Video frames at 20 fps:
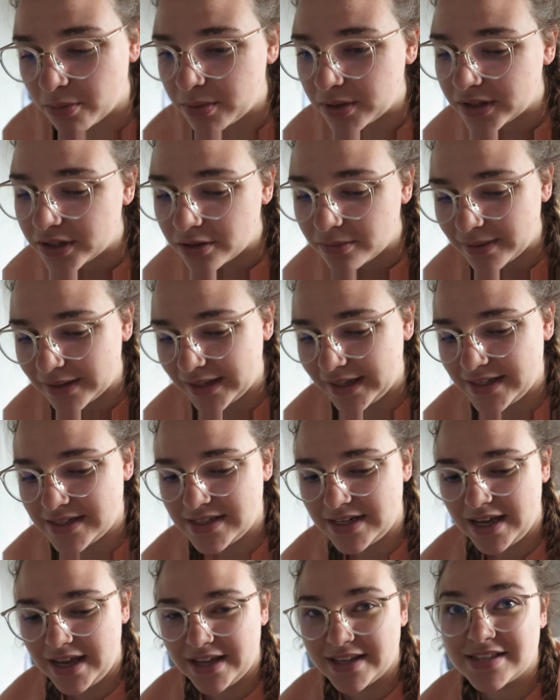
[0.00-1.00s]
up a little bit late
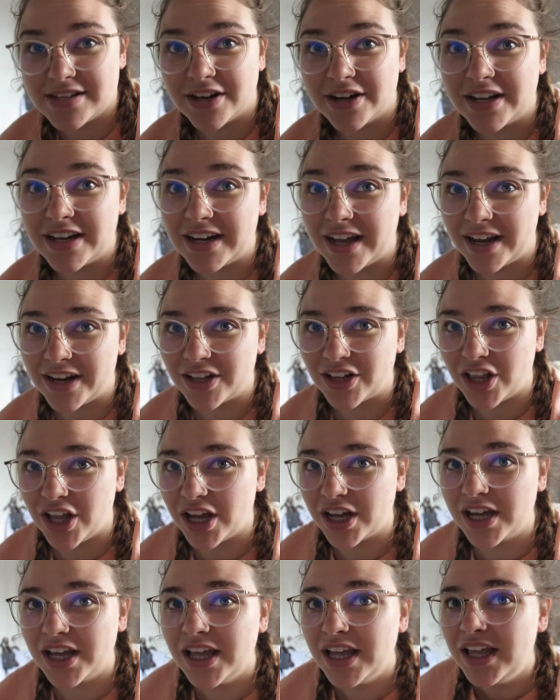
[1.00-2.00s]
today. It's already 9
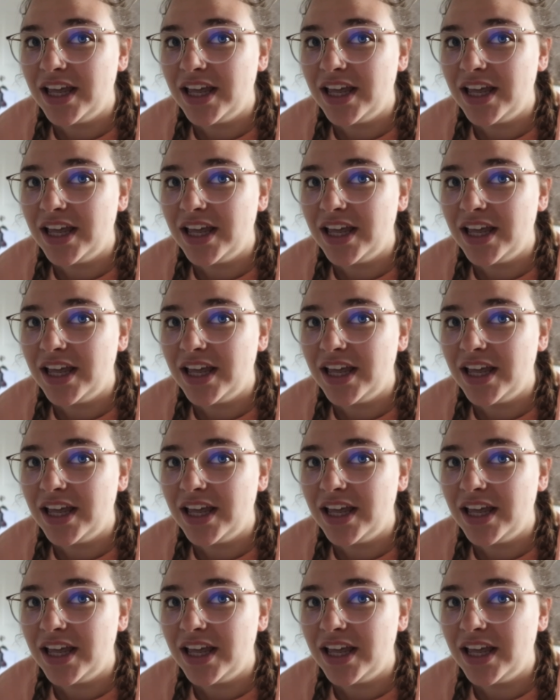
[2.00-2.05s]
o'clock.